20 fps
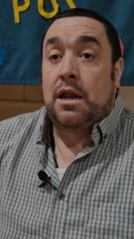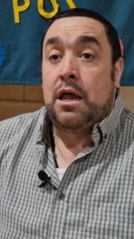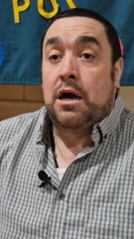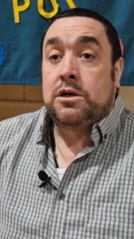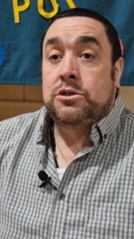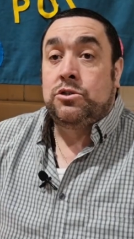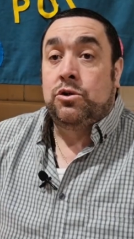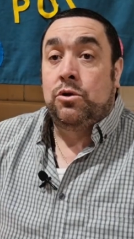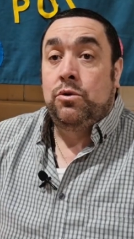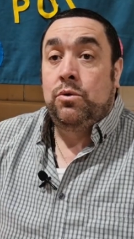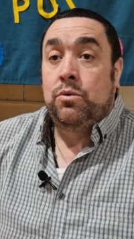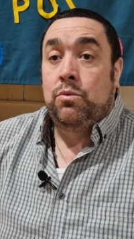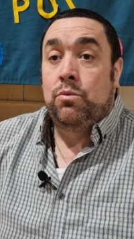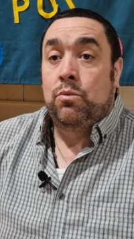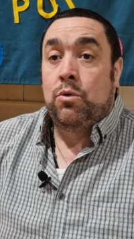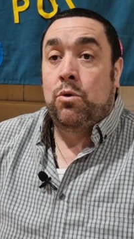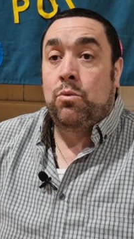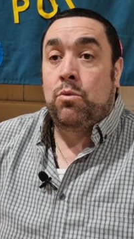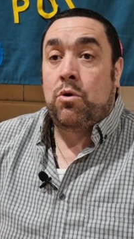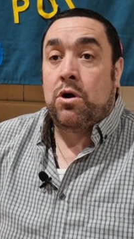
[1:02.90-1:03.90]
Naloxone
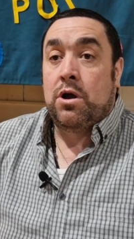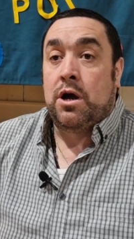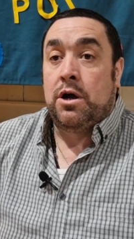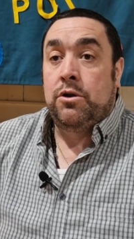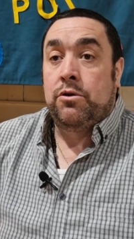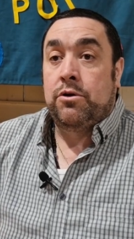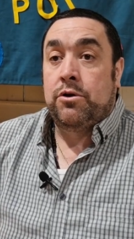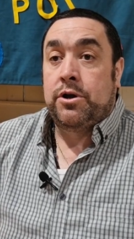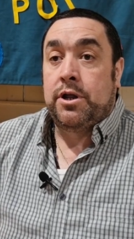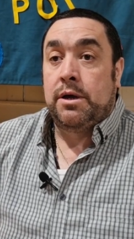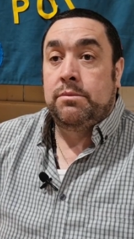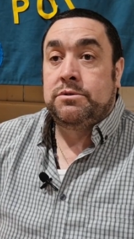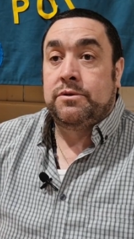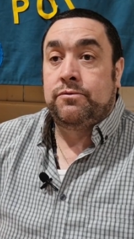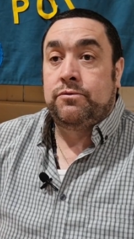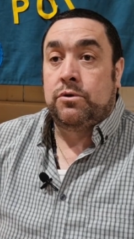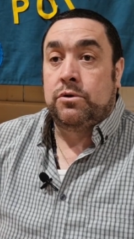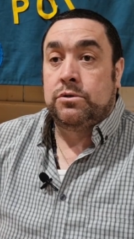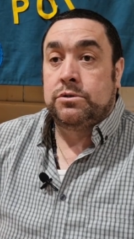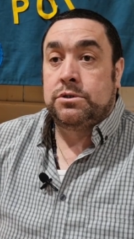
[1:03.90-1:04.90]
won't work on other types
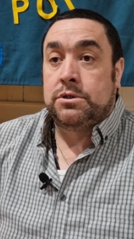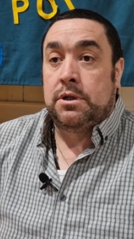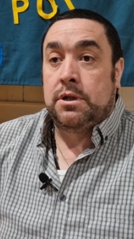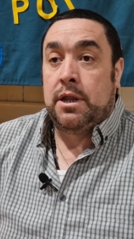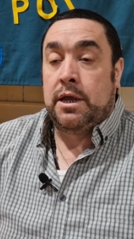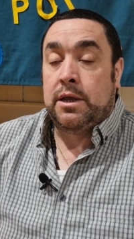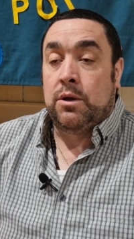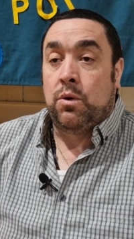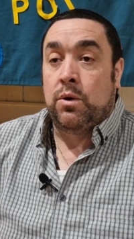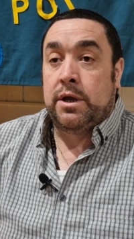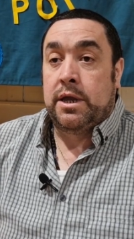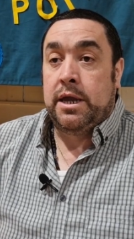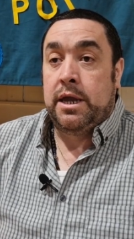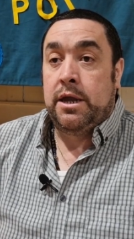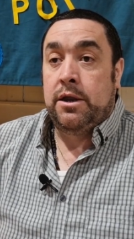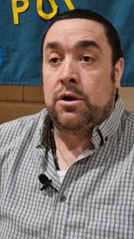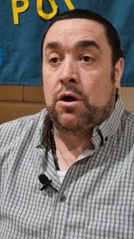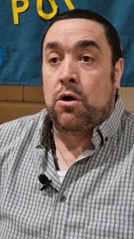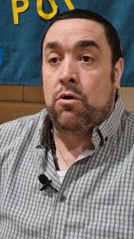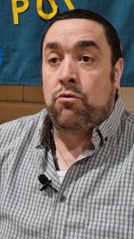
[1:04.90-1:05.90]
of drugs like
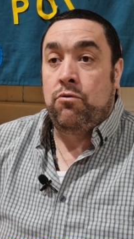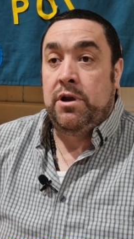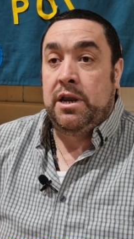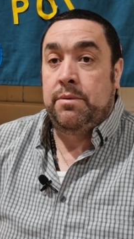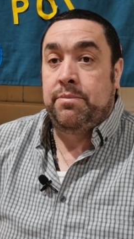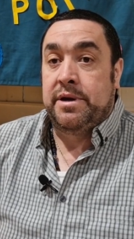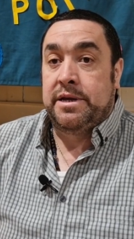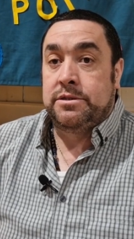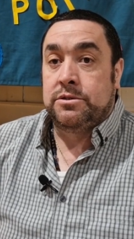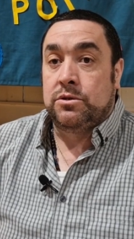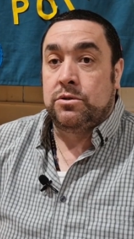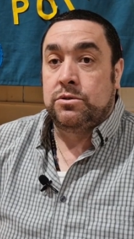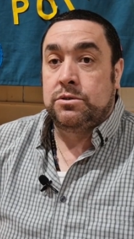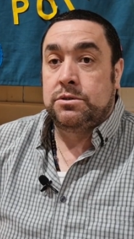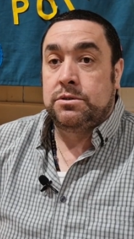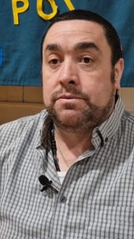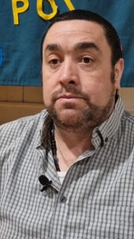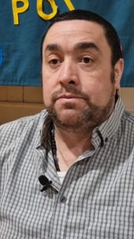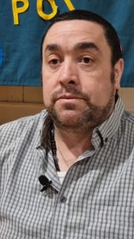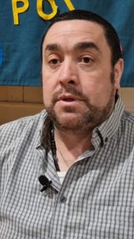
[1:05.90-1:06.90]
cocaine or real
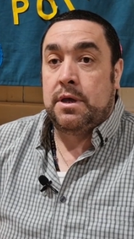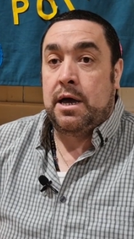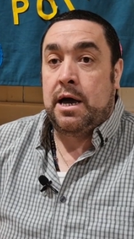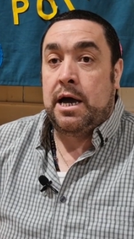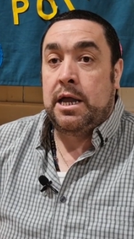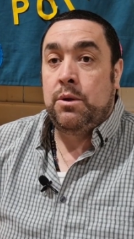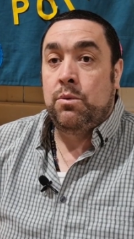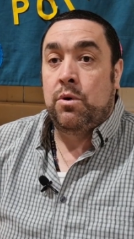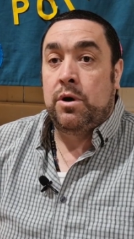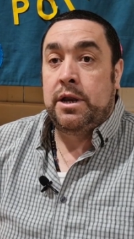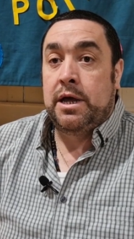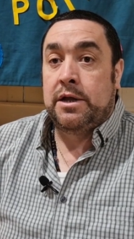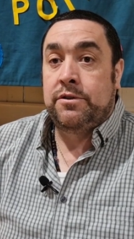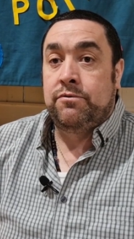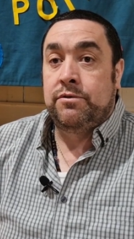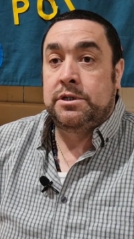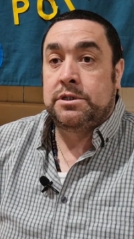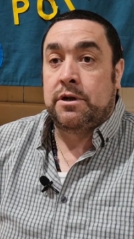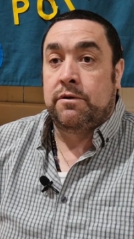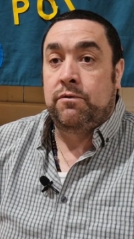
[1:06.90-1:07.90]
benzos. Anyone
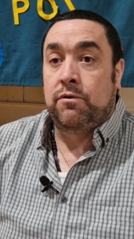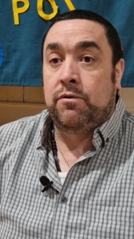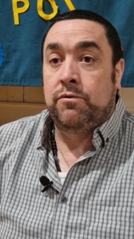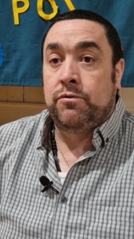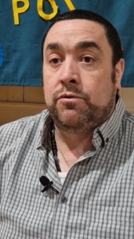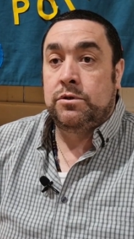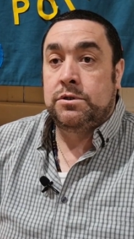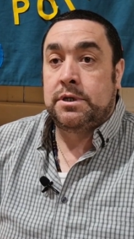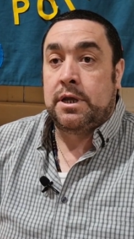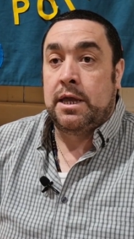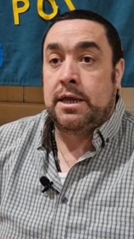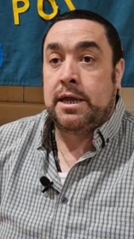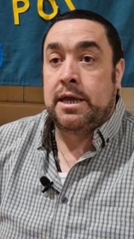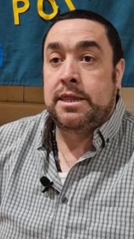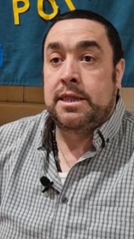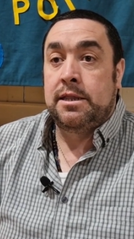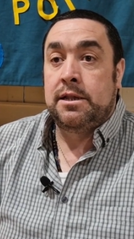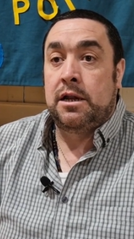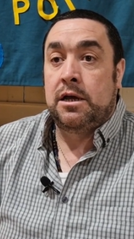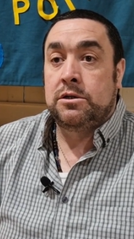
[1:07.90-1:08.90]
at risk of overdose can
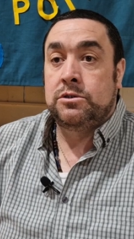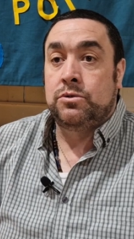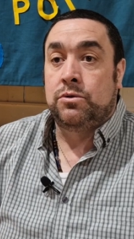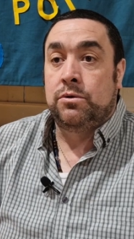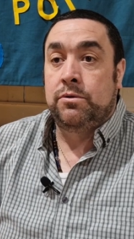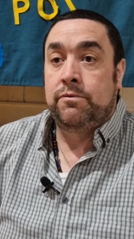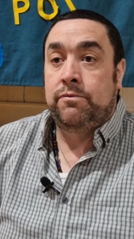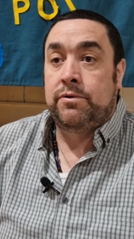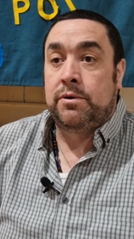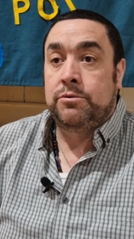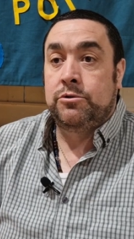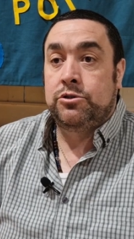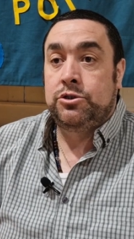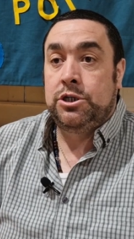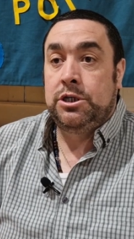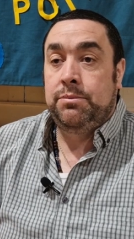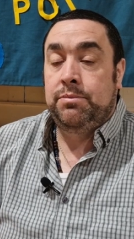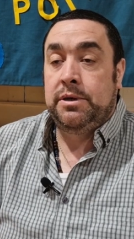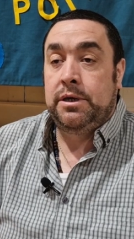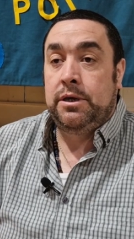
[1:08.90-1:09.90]
get Naloxone from their
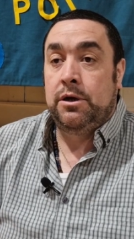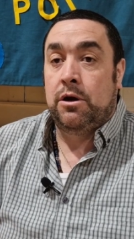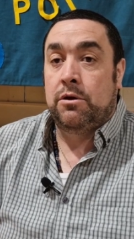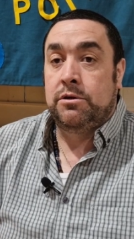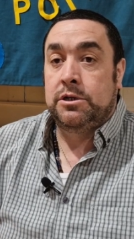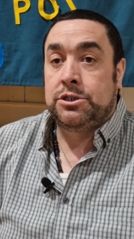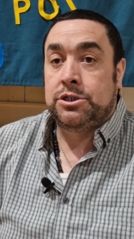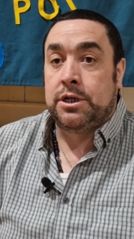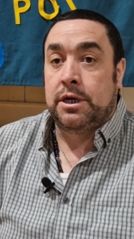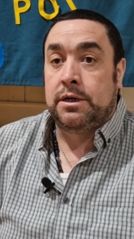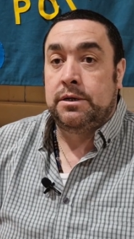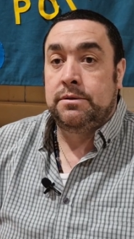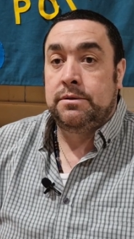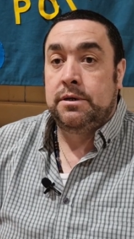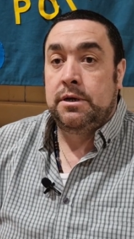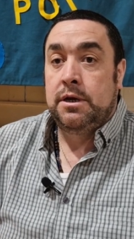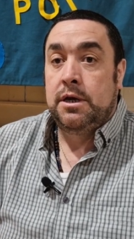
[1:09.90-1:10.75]
GP or ISCA.